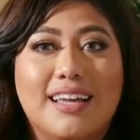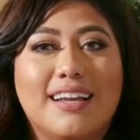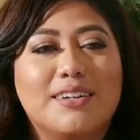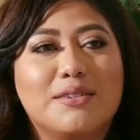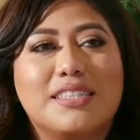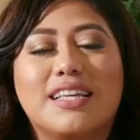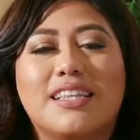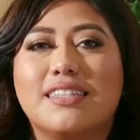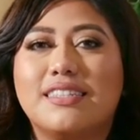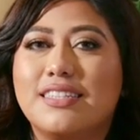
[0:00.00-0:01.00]
And I was like,
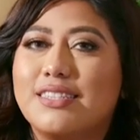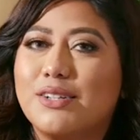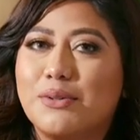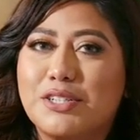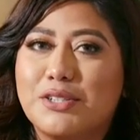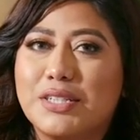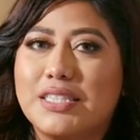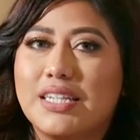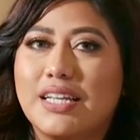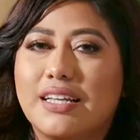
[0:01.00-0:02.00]
this is so
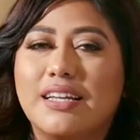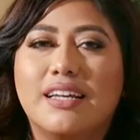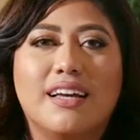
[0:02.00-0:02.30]
interesting.